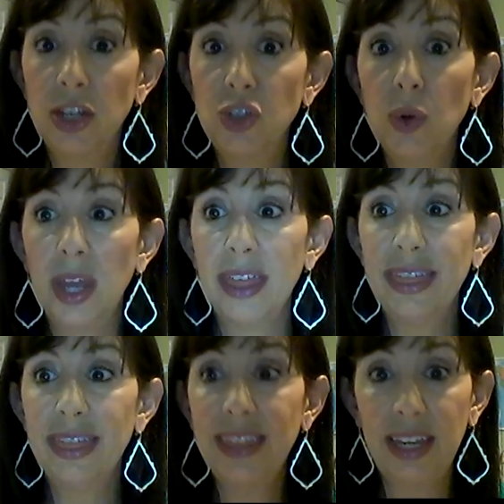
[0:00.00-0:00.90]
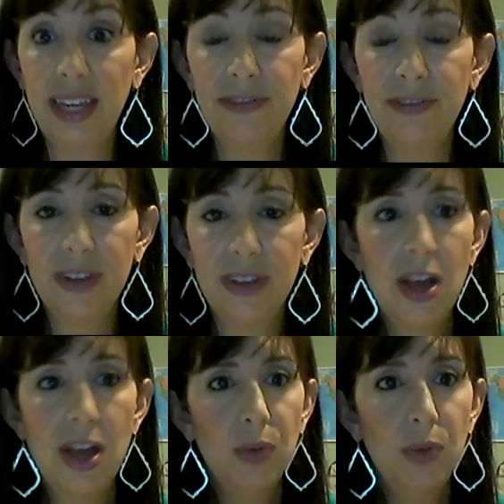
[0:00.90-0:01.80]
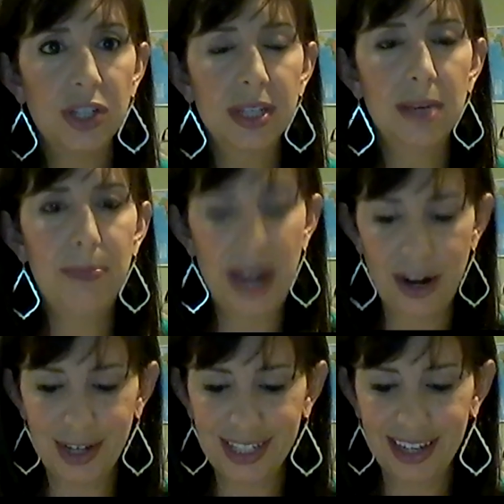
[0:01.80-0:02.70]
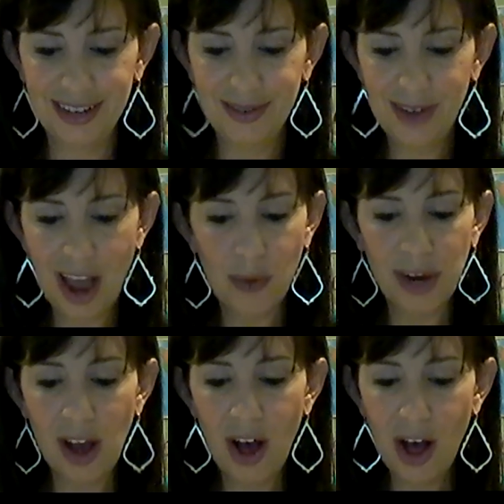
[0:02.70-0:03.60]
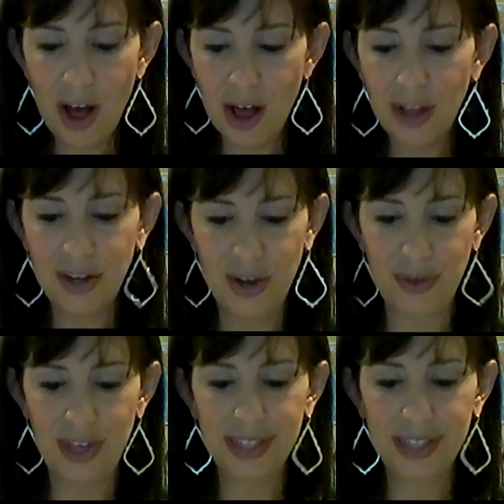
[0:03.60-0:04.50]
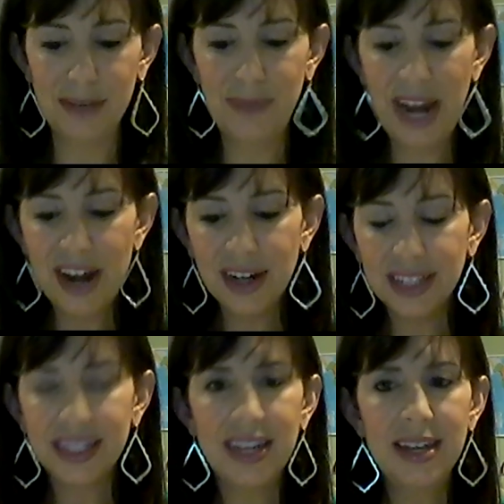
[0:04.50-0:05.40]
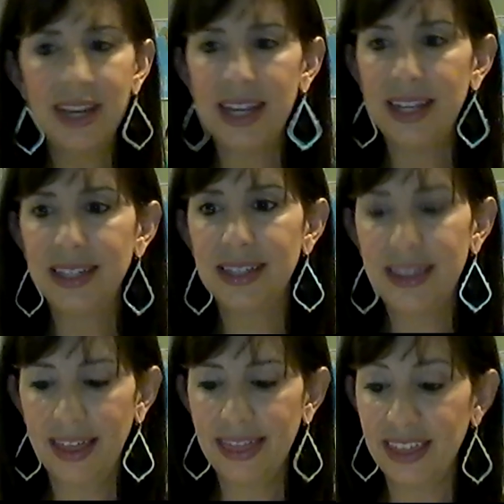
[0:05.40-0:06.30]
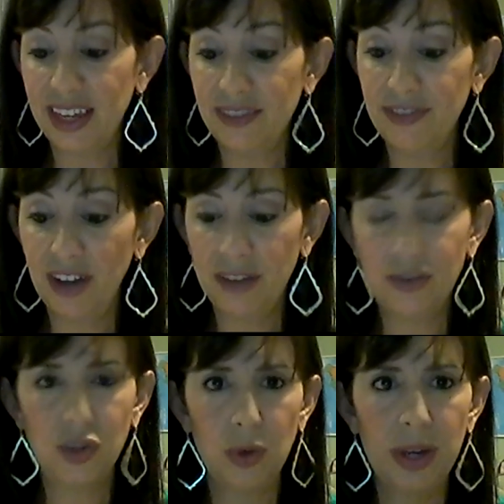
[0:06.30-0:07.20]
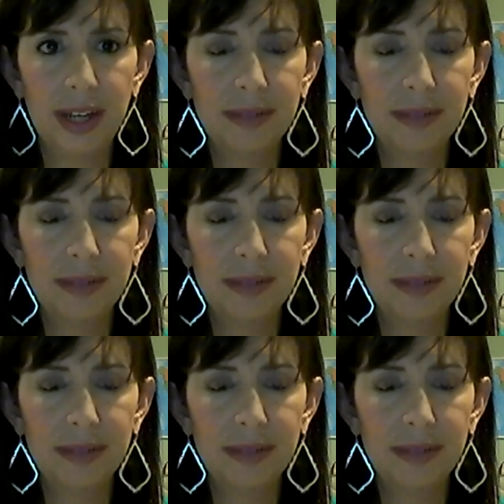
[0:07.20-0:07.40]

joy thief, which is comparison. And we all know this. Comparison is the thief of joy.